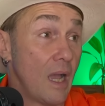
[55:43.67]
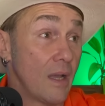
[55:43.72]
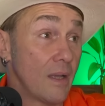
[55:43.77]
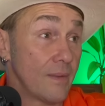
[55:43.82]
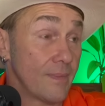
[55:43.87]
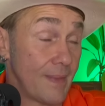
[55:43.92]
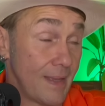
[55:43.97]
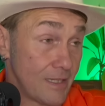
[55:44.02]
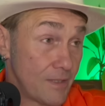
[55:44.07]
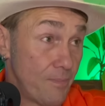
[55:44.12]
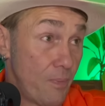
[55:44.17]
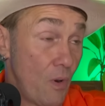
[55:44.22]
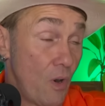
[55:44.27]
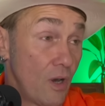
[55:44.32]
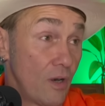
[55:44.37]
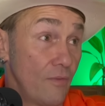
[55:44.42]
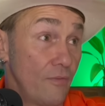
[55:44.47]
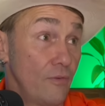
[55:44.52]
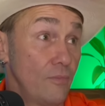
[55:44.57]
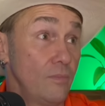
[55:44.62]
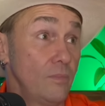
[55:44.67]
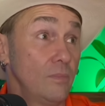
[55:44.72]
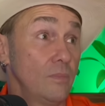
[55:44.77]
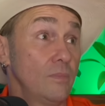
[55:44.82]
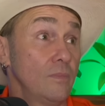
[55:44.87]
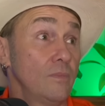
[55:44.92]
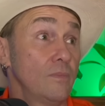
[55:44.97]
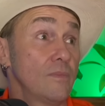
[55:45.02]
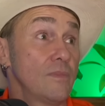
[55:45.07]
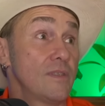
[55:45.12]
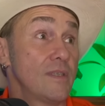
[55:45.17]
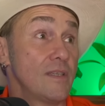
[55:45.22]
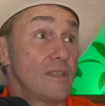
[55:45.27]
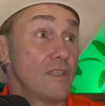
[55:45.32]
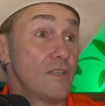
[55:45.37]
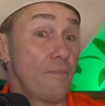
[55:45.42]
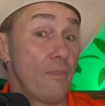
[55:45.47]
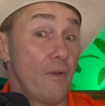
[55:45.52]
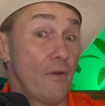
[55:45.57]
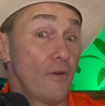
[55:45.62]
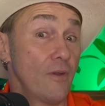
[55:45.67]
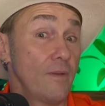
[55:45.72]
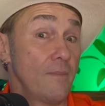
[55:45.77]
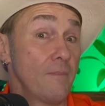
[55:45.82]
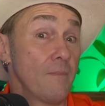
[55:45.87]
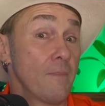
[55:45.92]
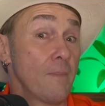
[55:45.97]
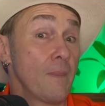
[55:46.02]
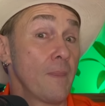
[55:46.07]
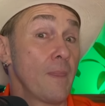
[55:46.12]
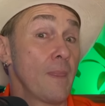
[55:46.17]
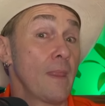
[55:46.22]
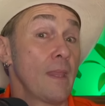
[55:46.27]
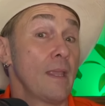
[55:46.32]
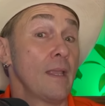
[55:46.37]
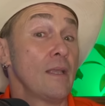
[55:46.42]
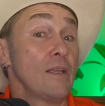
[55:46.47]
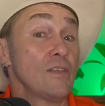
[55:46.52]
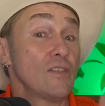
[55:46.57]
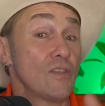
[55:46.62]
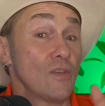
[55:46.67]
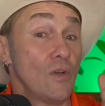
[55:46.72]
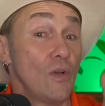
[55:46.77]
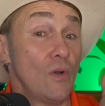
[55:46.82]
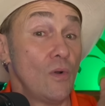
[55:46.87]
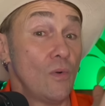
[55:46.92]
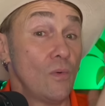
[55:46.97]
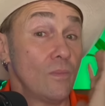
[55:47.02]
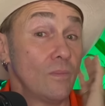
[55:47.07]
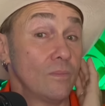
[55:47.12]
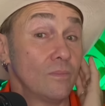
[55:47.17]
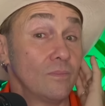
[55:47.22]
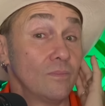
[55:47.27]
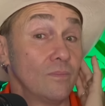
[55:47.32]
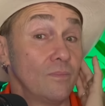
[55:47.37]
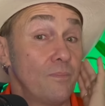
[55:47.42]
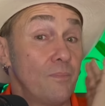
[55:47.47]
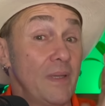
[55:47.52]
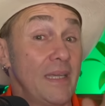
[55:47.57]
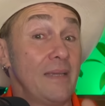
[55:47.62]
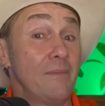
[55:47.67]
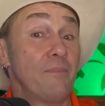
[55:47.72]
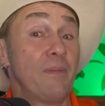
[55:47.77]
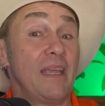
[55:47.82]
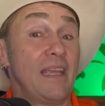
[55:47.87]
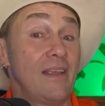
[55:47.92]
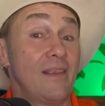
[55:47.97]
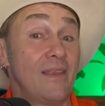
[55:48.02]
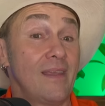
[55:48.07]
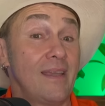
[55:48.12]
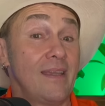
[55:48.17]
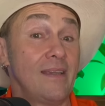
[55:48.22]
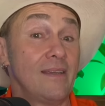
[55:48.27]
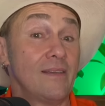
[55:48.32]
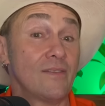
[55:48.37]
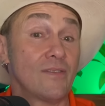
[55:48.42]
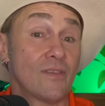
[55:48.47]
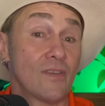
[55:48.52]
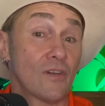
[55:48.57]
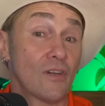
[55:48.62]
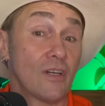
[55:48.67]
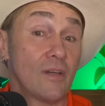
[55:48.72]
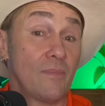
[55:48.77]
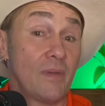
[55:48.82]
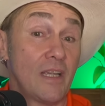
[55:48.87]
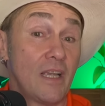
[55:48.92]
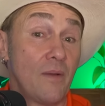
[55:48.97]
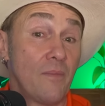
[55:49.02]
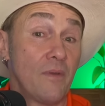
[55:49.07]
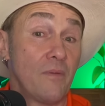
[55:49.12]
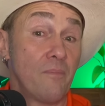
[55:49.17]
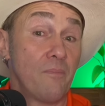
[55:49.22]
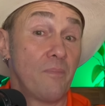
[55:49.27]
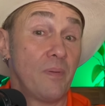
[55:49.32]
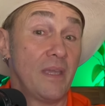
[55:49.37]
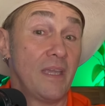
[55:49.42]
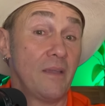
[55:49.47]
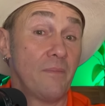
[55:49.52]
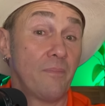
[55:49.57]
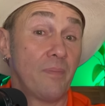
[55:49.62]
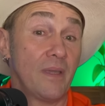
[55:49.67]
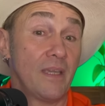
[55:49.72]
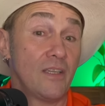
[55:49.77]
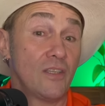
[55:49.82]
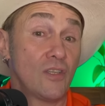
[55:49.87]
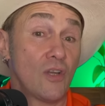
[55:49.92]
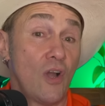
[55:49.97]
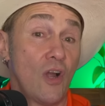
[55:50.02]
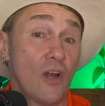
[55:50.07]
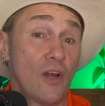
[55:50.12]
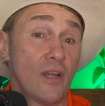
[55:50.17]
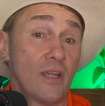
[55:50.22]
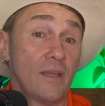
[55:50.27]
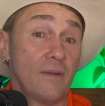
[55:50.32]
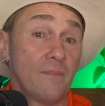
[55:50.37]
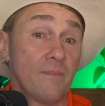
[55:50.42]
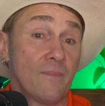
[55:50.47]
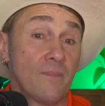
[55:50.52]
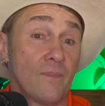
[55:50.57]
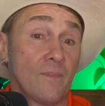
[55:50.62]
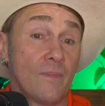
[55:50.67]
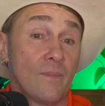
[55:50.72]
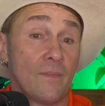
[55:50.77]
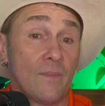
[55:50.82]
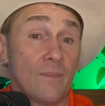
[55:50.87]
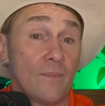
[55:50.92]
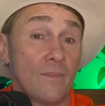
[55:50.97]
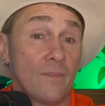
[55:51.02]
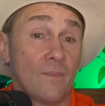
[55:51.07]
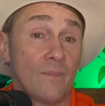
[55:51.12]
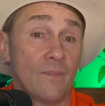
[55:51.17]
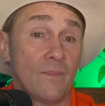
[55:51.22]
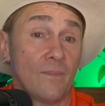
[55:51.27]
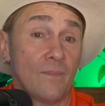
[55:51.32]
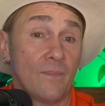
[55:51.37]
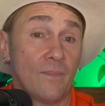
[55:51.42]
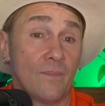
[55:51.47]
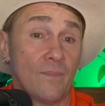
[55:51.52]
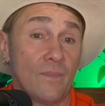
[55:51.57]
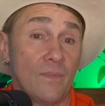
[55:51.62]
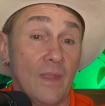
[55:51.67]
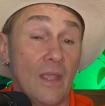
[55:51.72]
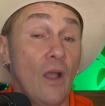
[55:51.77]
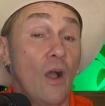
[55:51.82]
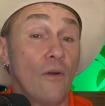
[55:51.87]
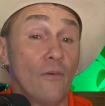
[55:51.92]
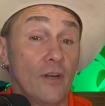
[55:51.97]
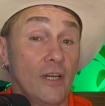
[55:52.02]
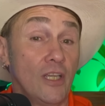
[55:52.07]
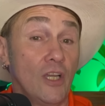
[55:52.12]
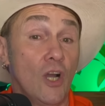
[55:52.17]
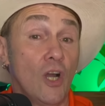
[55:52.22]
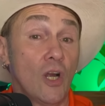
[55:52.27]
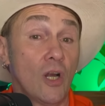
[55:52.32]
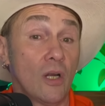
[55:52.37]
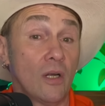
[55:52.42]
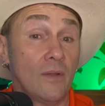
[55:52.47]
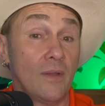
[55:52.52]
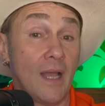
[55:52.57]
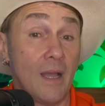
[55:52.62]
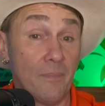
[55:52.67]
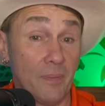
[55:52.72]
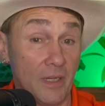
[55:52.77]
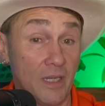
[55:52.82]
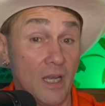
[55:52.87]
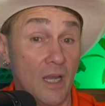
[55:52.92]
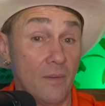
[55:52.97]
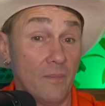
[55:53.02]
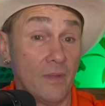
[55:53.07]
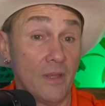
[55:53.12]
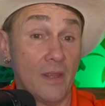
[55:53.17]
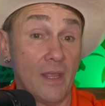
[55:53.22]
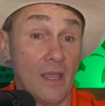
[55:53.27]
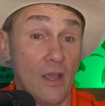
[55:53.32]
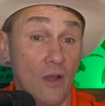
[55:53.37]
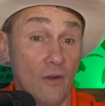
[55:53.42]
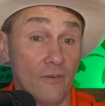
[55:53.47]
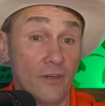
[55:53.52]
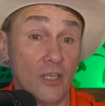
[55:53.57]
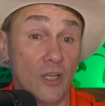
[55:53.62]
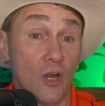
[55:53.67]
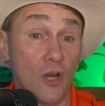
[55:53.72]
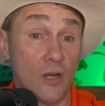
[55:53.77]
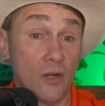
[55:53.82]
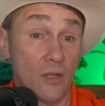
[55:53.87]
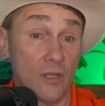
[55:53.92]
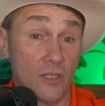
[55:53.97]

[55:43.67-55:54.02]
that's part of them, says Spirit. So big things. They're going to become a big target. They already are, not becoming. They already are the